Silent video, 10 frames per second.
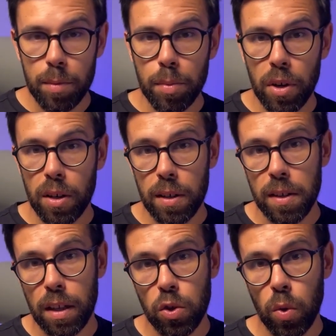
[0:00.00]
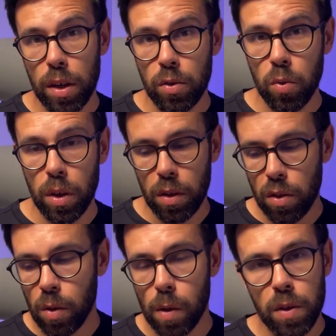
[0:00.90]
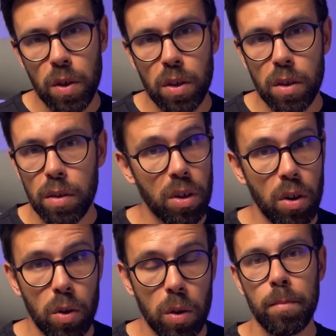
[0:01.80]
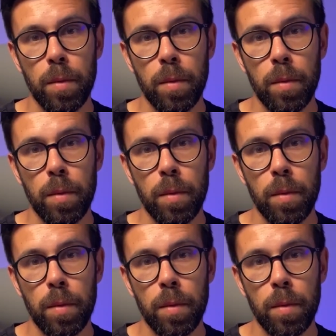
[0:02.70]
the progress that you are doing towards your goal.